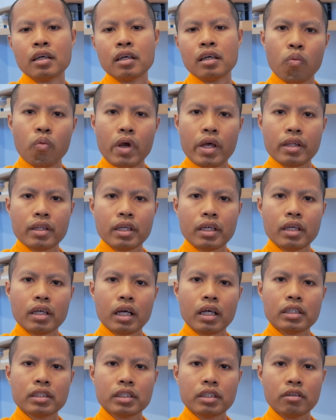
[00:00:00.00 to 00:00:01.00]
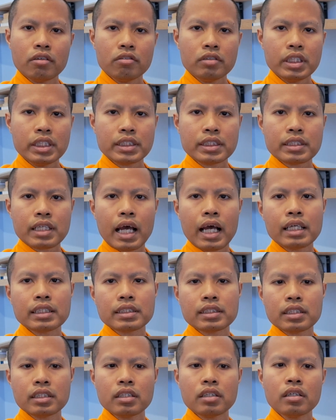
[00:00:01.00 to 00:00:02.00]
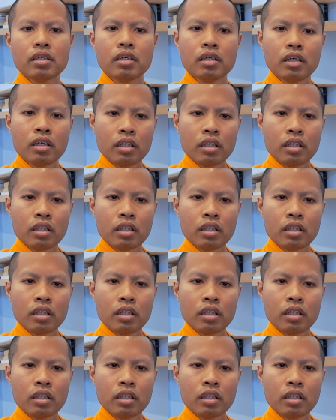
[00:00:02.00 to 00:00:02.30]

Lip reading: waiting until disaster